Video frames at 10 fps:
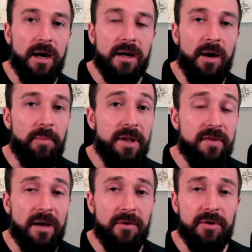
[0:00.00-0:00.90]
companies
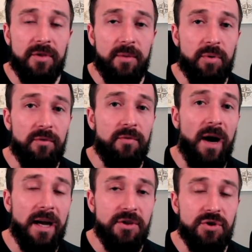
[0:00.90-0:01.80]
out there that
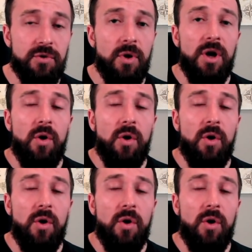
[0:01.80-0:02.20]
provide you